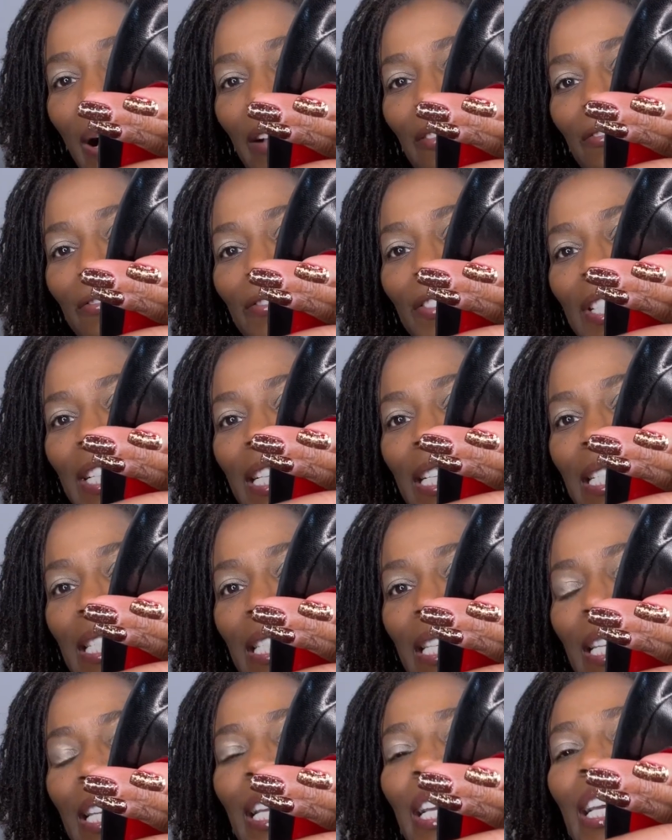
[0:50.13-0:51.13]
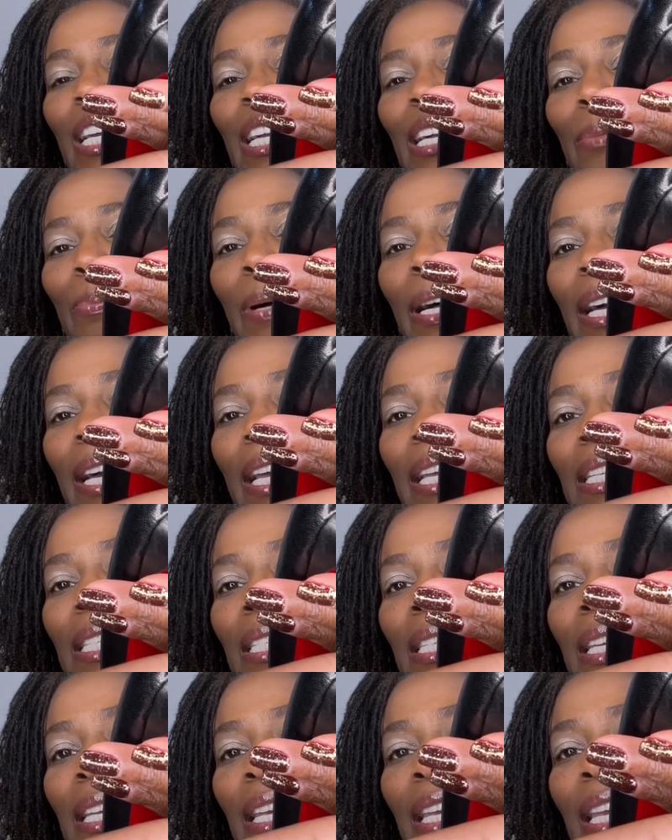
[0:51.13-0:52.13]
foot. But
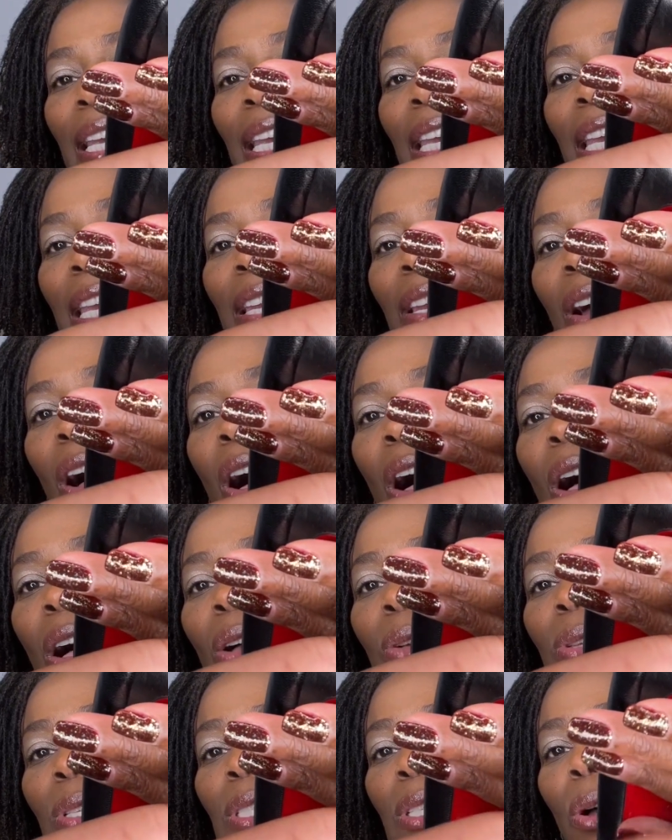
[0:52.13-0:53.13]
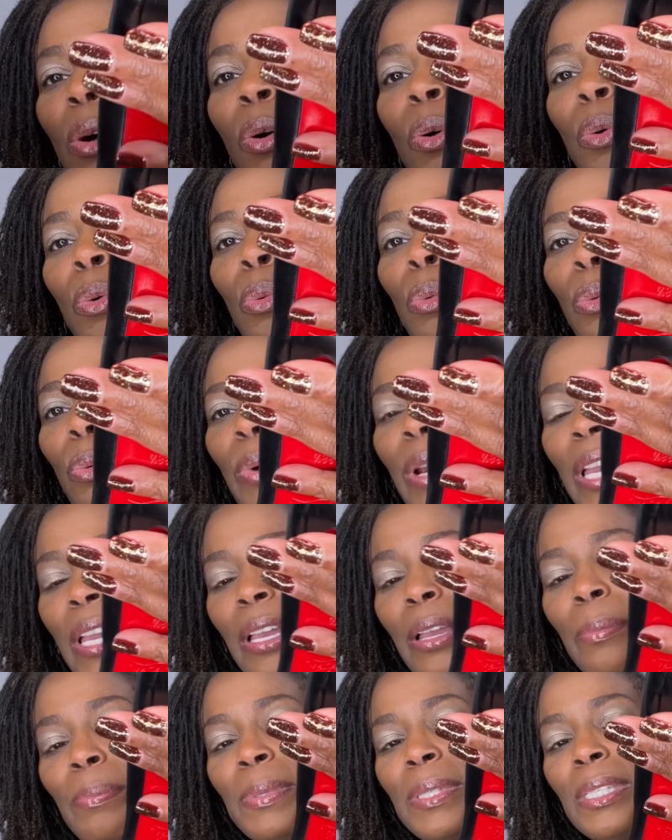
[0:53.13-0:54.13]
it also
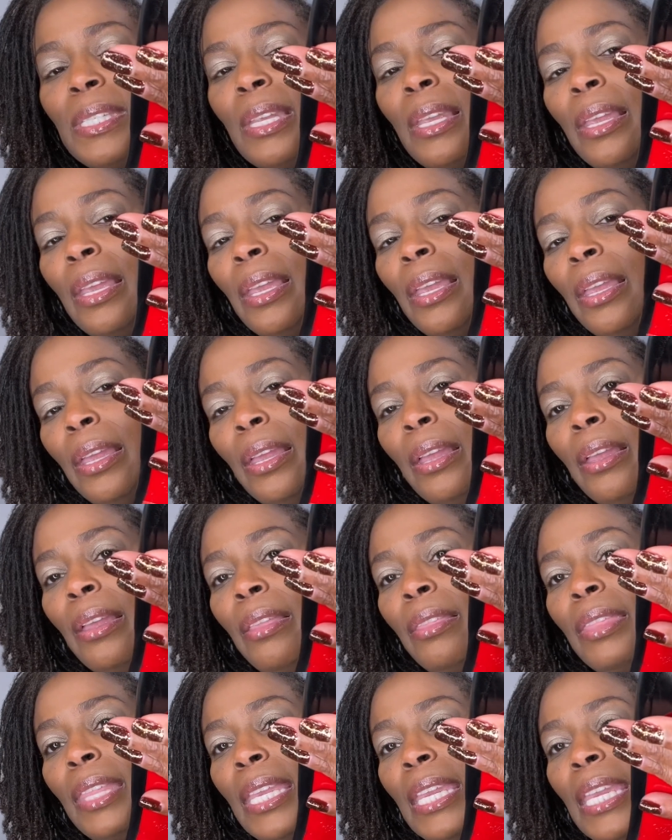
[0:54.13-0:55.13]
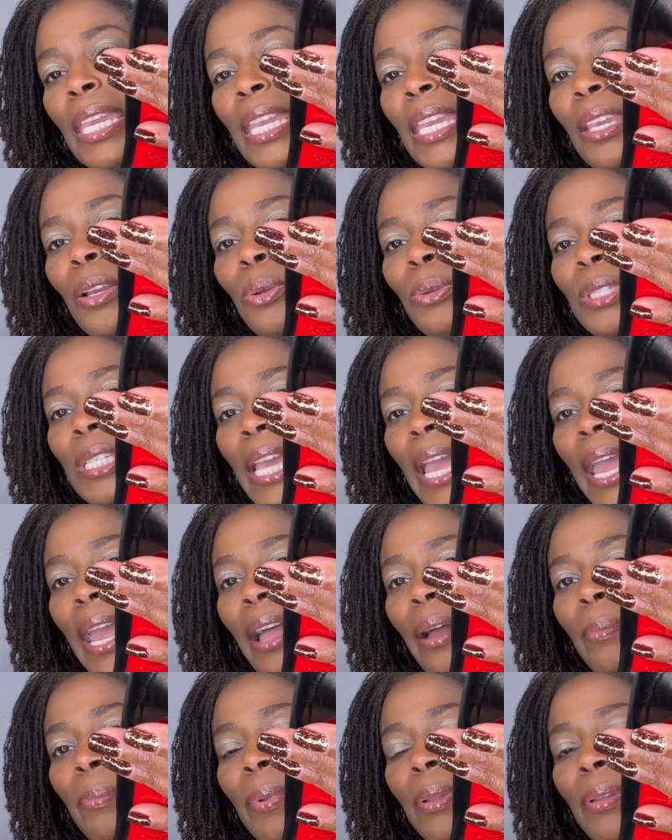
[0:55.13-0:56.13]
rips the heel
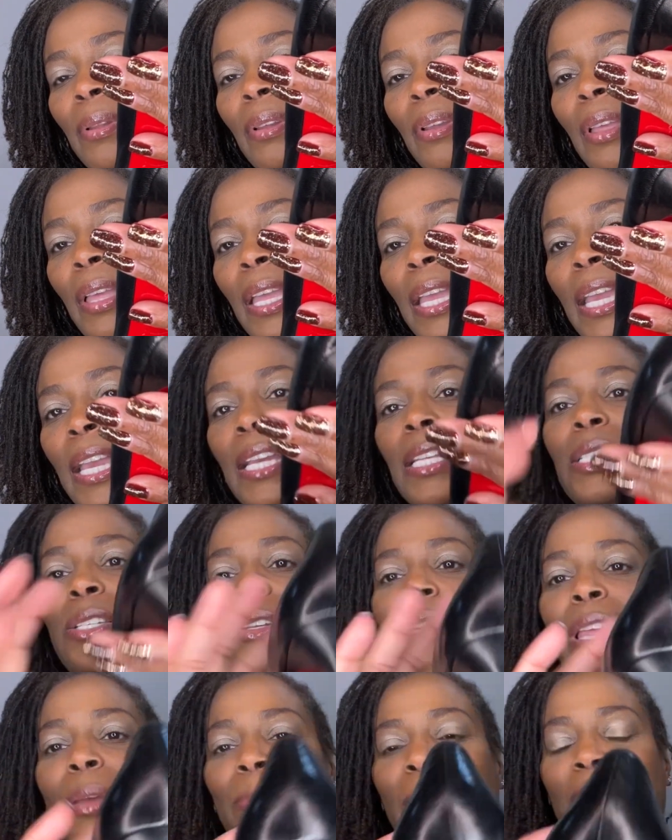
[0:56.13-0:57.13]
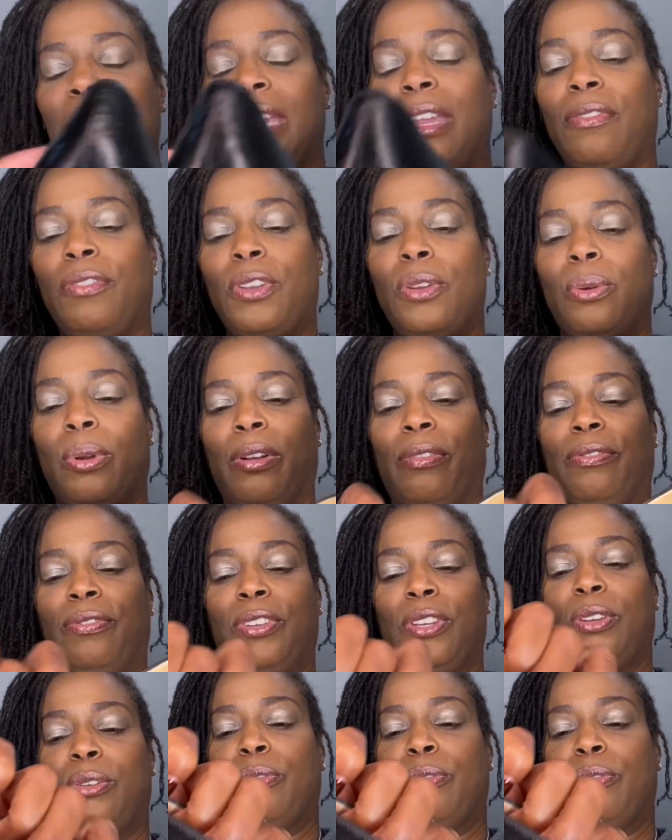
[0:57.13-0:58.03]
tap. And so let me give you a view